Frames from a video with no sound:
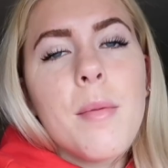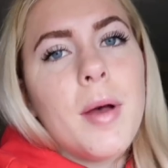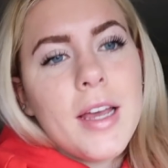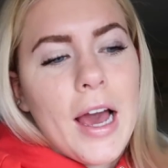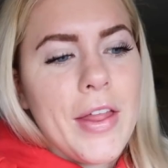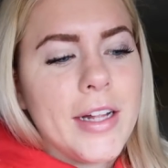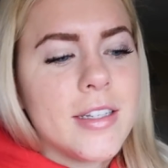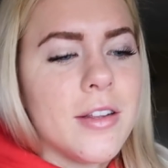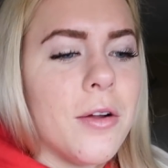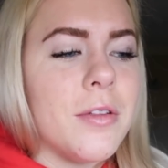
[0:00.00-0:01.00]
But yeah,
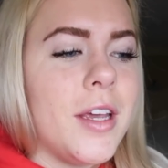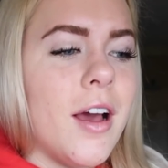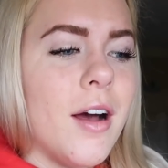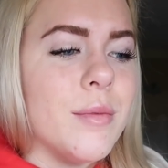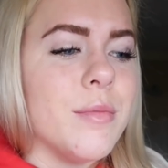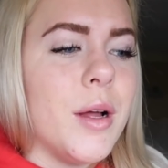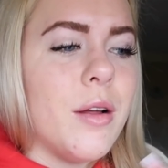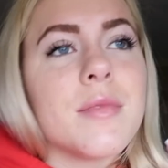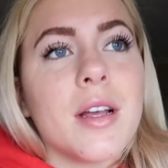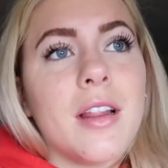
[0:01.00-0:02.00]
that's the only
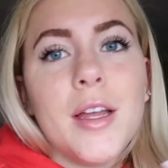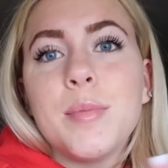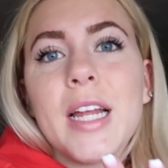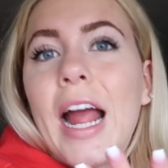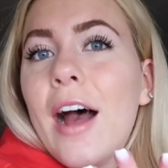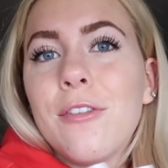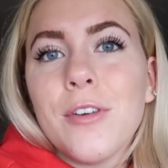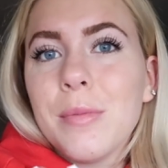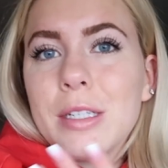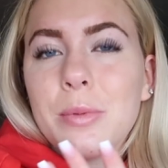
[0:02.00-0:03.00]
clips I have
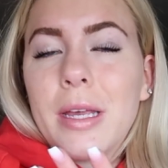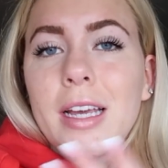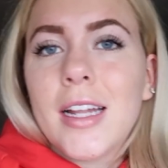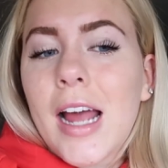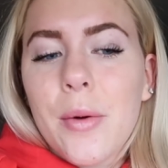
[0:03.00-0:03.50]
from this weekend.